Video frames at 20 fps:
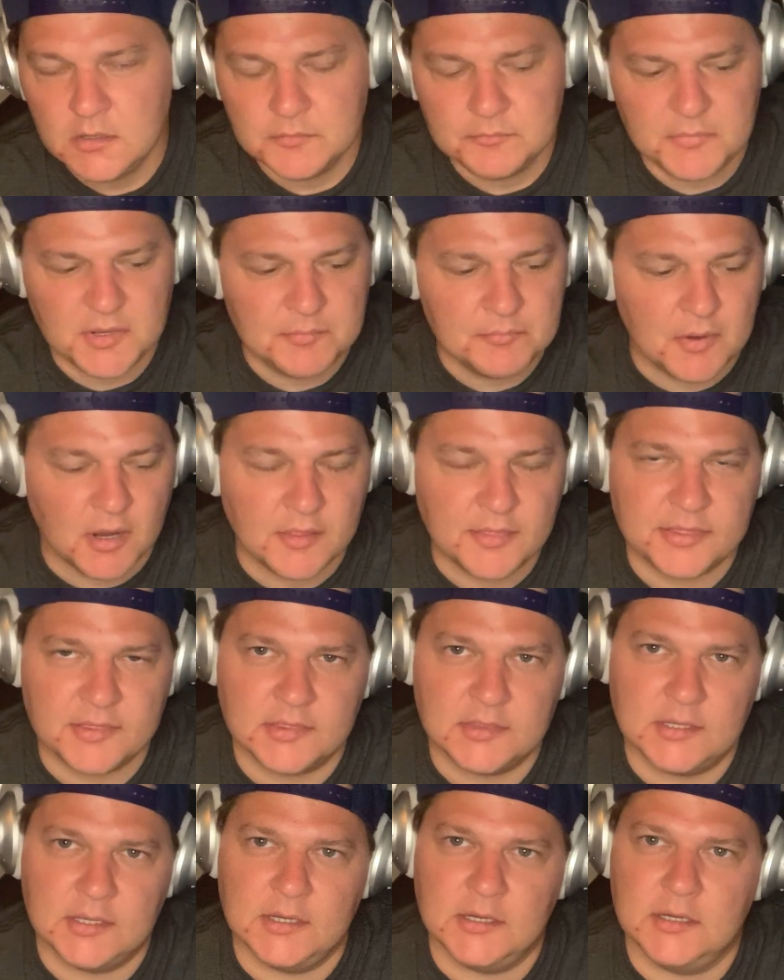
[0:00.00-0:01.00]
mid-month
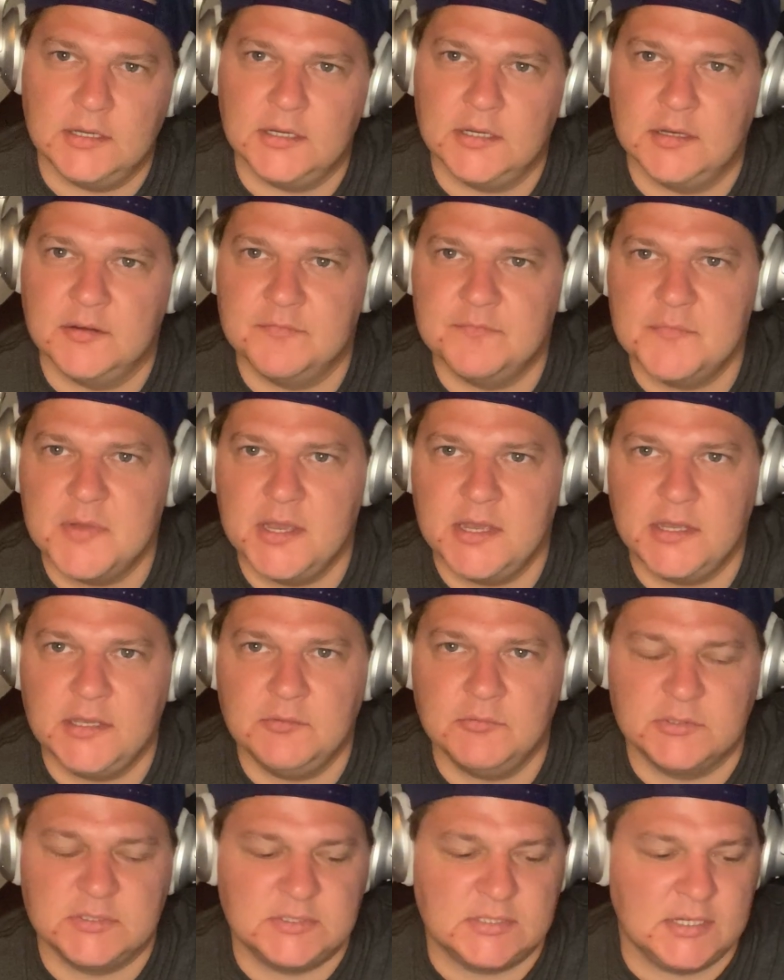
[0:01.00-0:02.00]
of May.
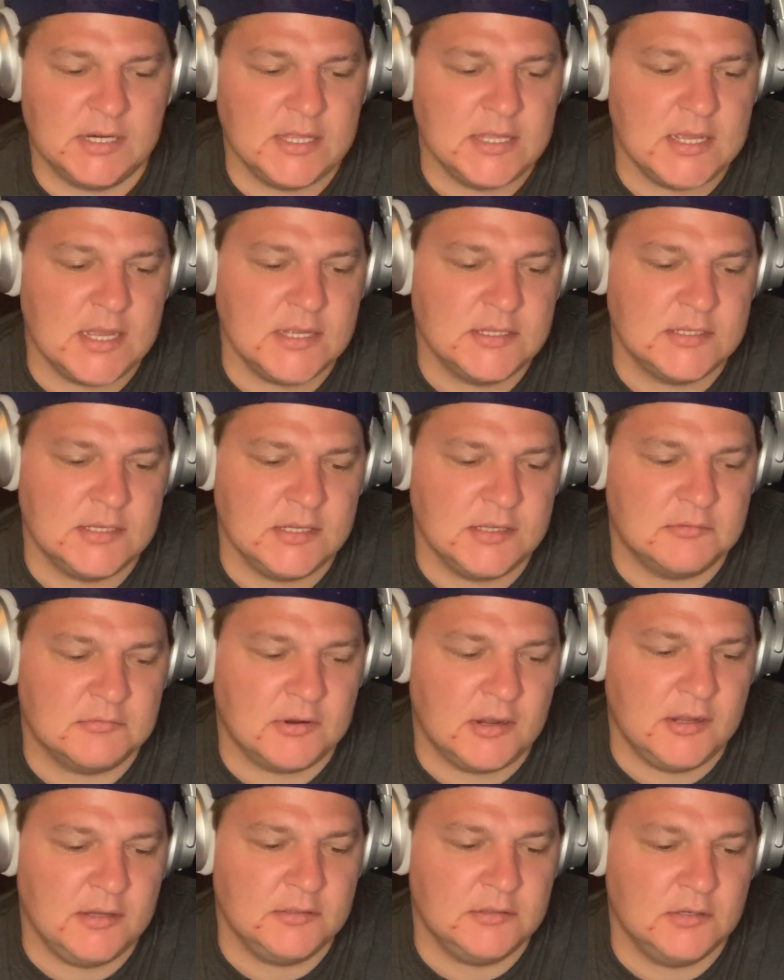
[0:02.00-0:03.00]
What's today? The 18th,
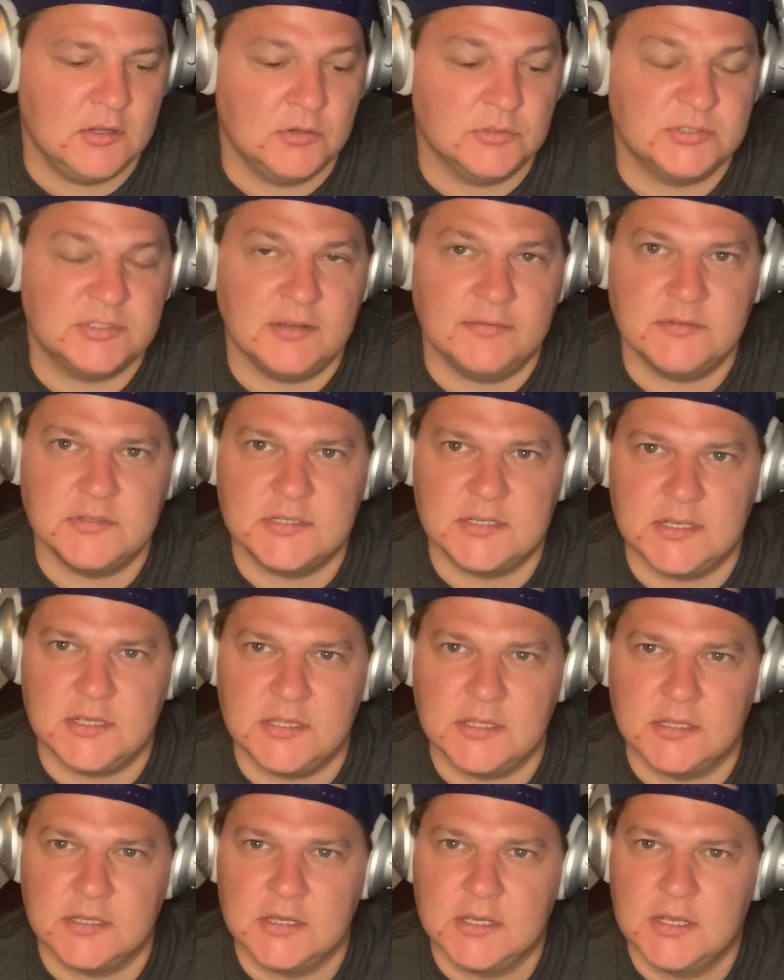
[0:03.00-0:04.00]
right? No,
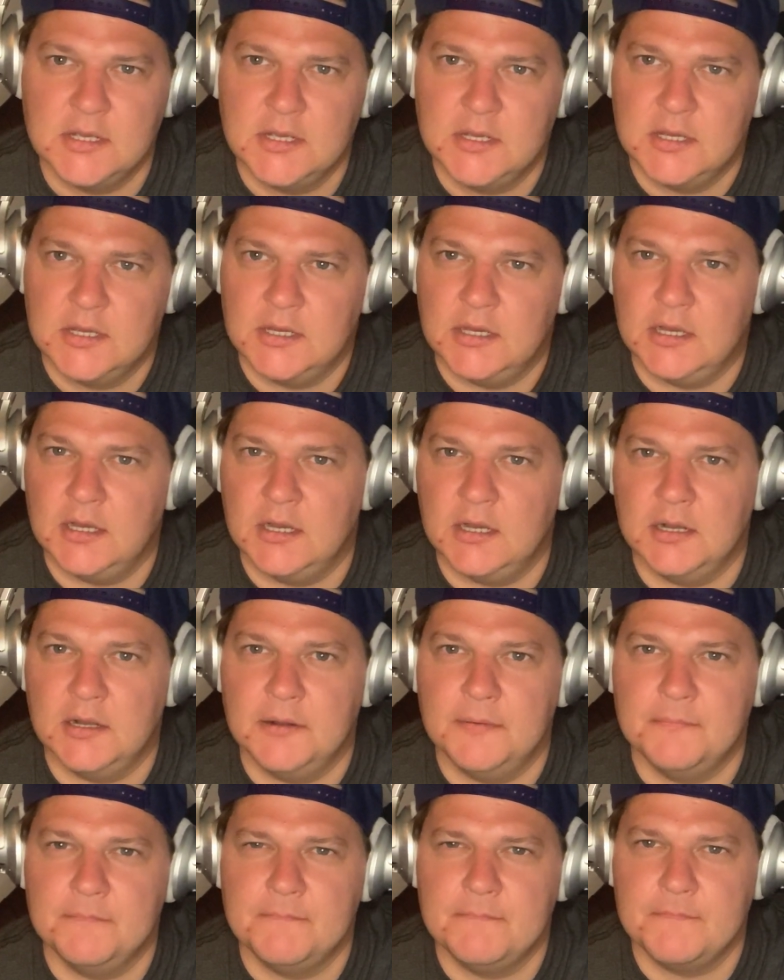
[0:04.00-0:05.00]

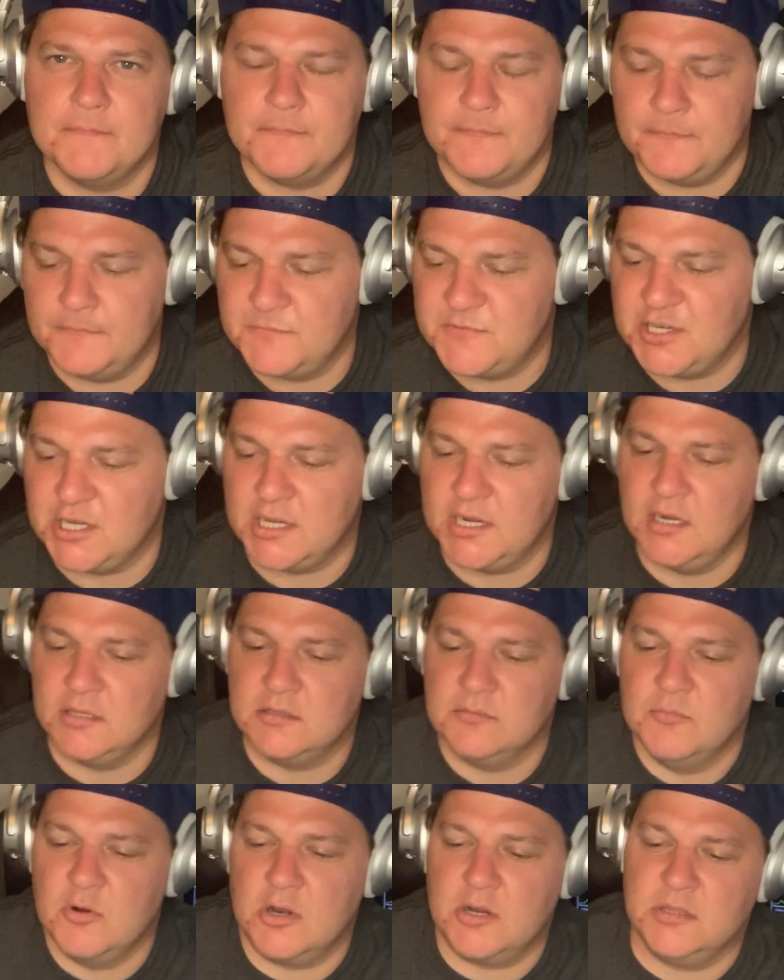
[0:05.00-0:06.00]
17th. Checking out
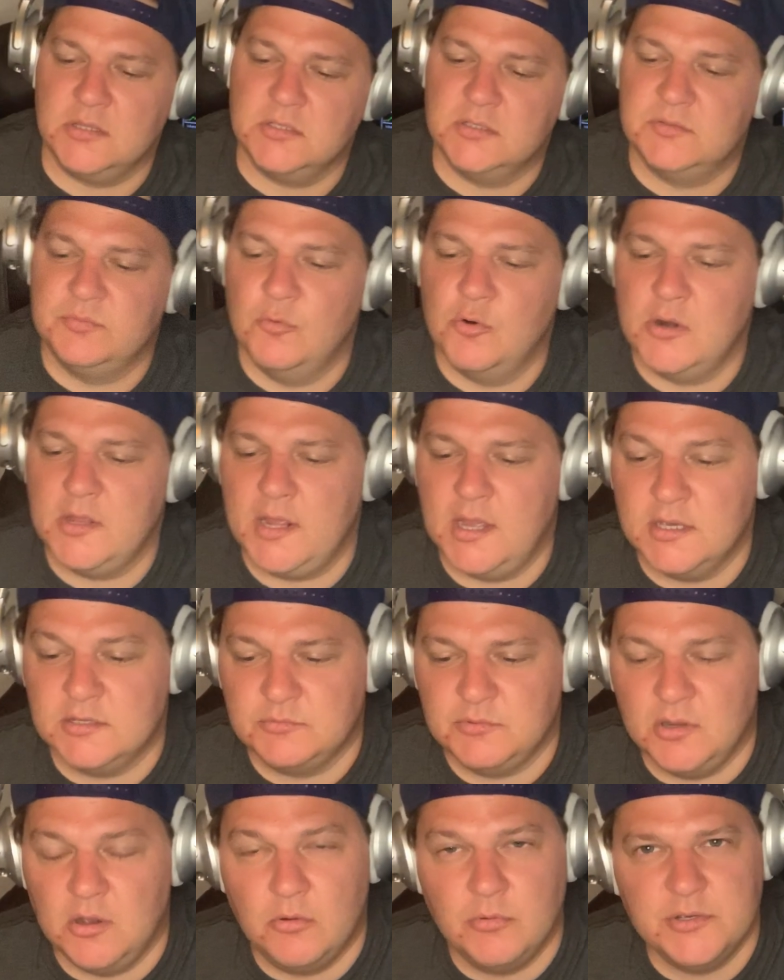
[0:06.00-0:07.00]
the market this morning, as
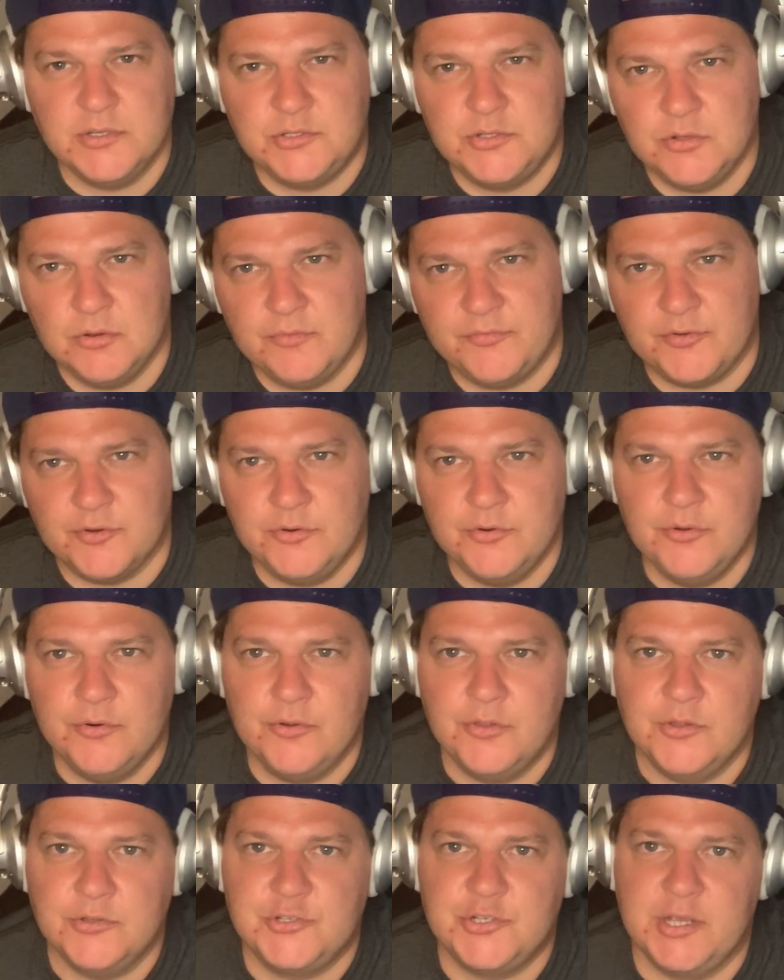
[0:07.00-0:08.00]
we always do. If you're new
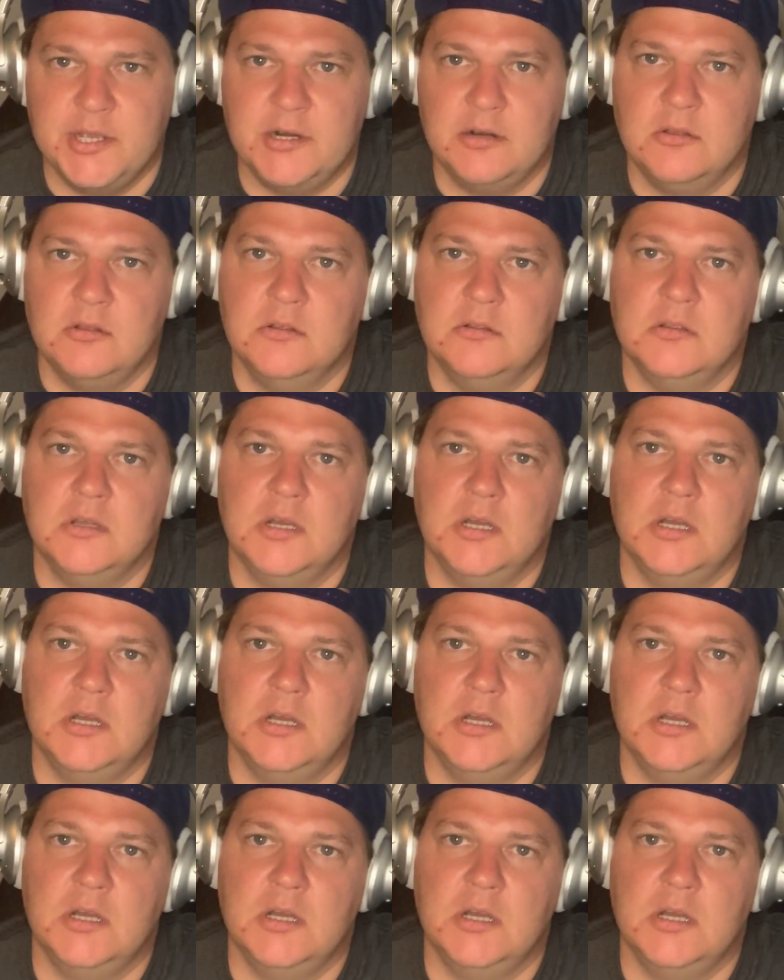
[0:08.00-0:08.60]
to the channel,